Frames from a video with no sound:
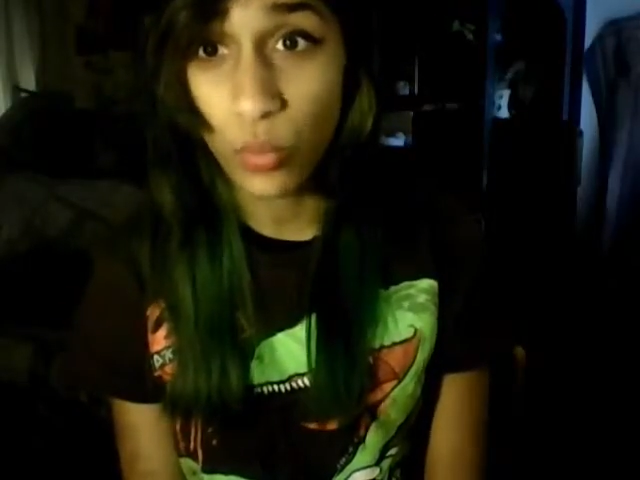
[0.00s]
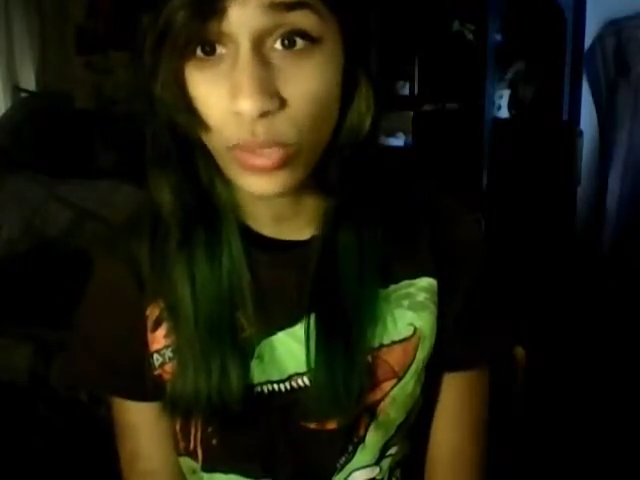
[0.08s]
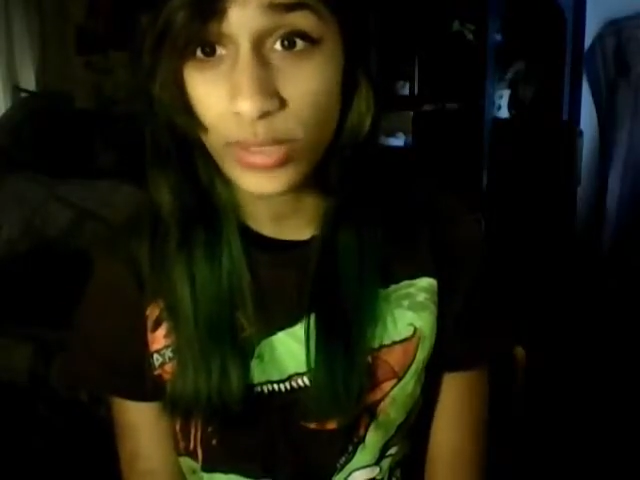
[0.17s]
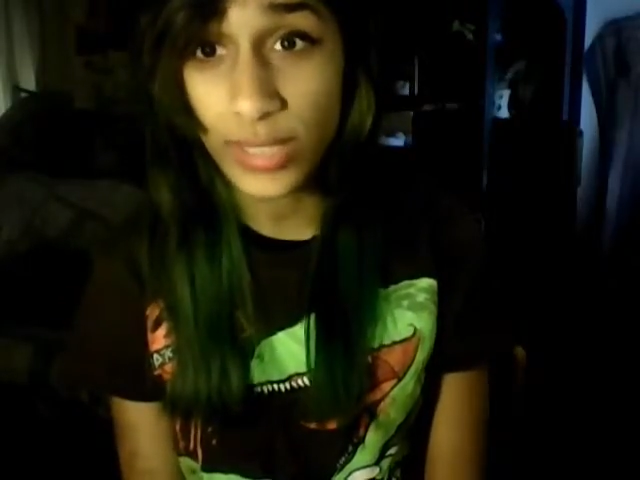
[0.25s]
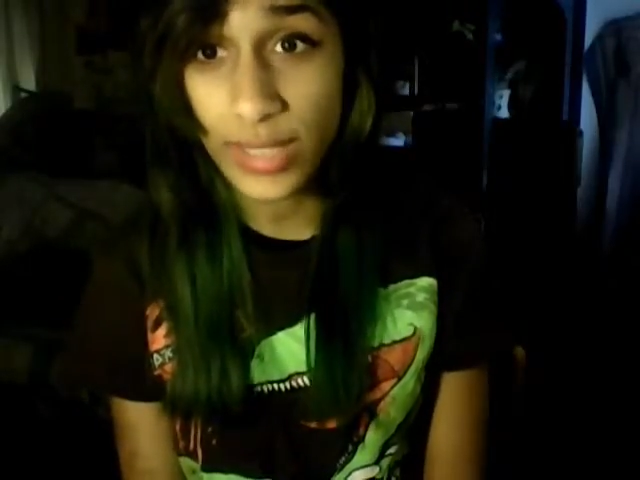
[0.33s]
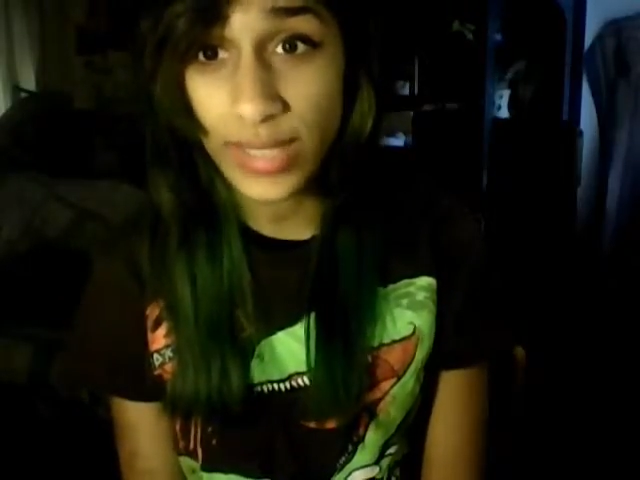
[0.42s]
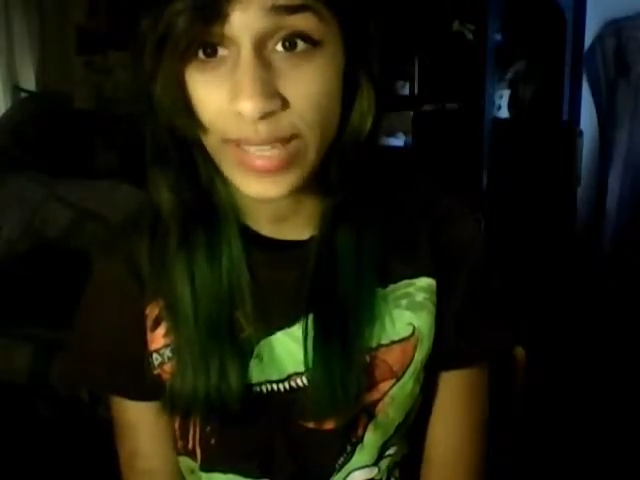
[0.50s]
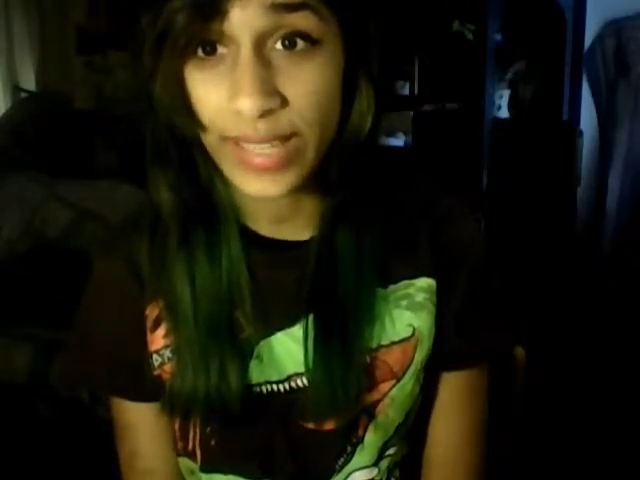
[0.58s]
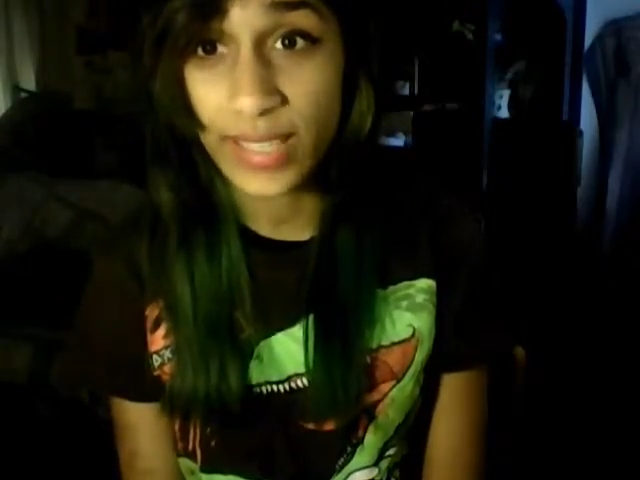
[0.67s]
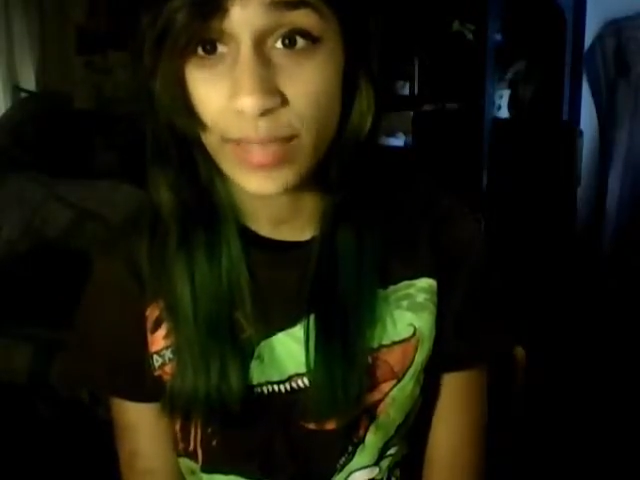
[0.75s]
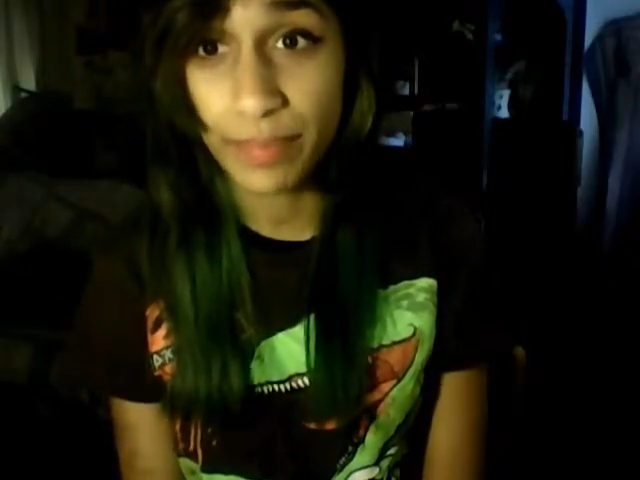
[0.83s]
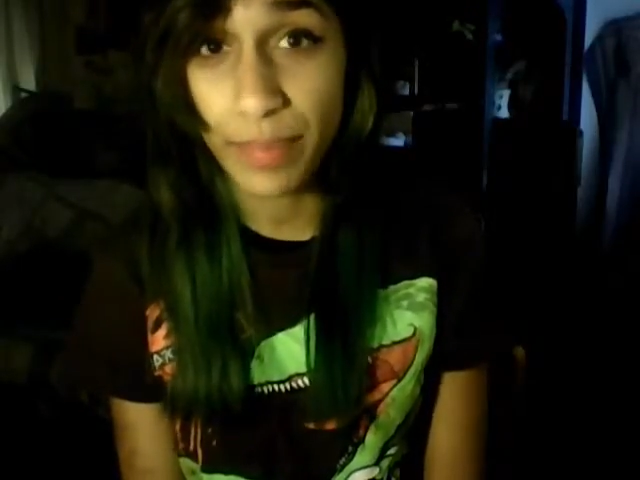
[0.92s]
what they
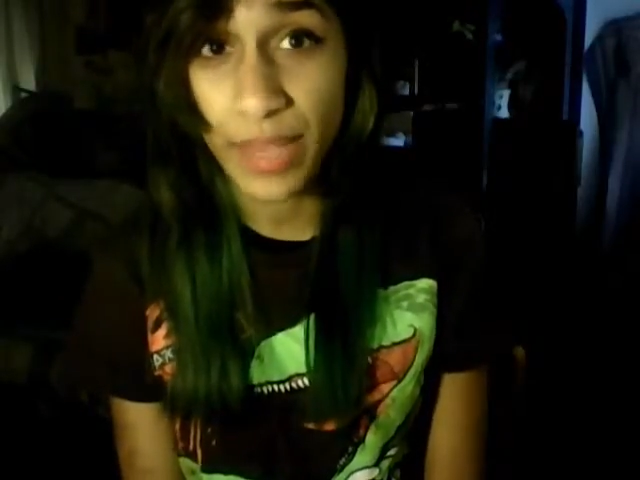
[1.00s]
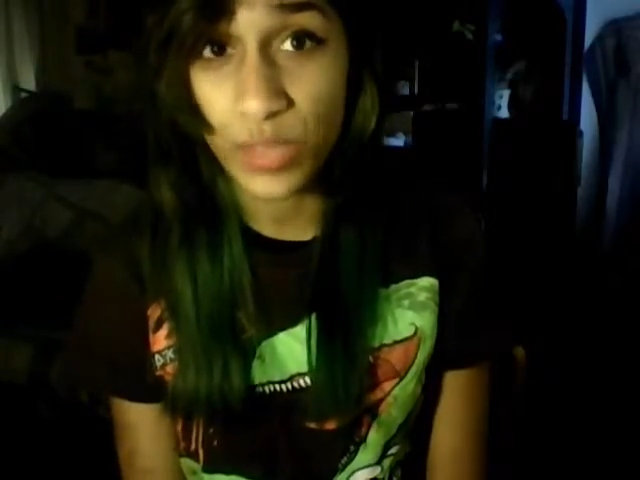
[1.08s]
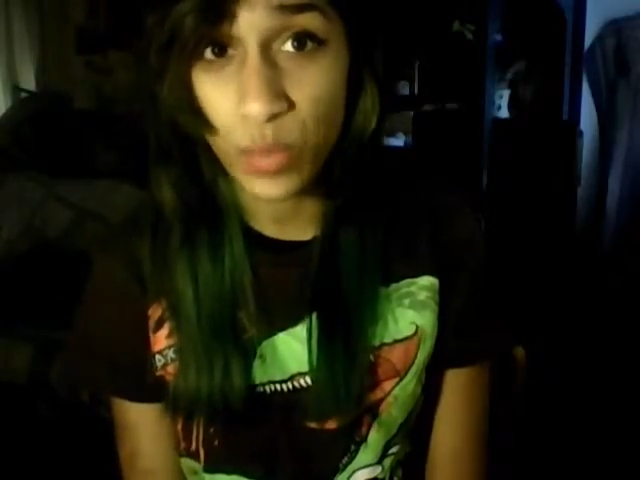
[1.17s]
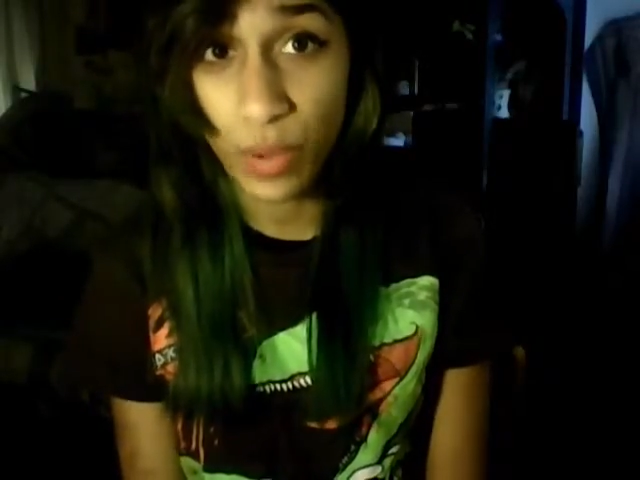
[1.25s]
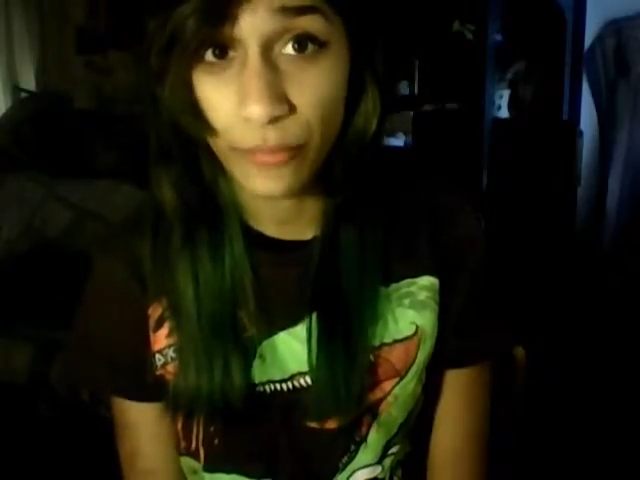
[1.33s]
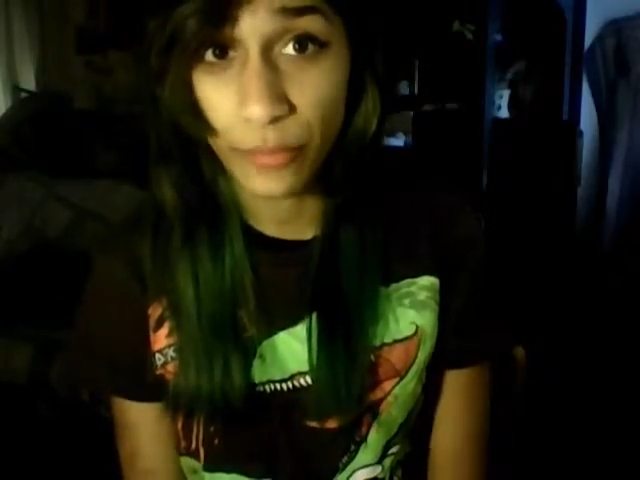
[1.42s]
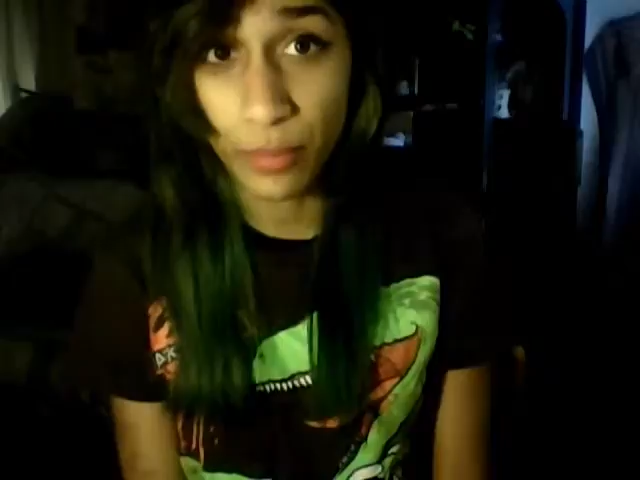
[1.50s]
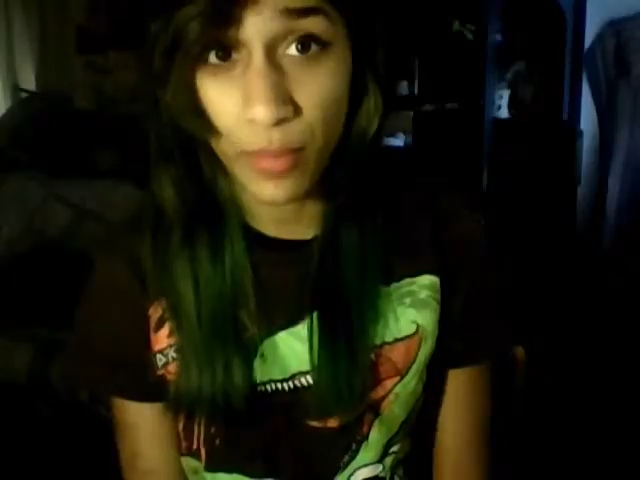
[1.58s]
think is the best one for